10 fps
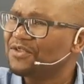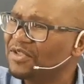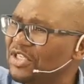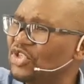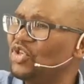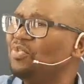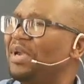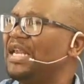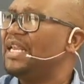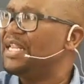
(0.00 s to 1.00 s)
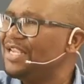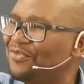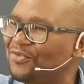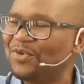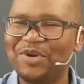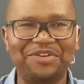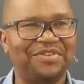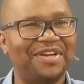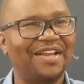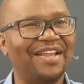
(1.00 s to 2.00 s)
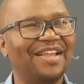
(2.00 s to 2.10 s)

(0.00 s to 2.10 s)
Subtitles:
so that you may live forever,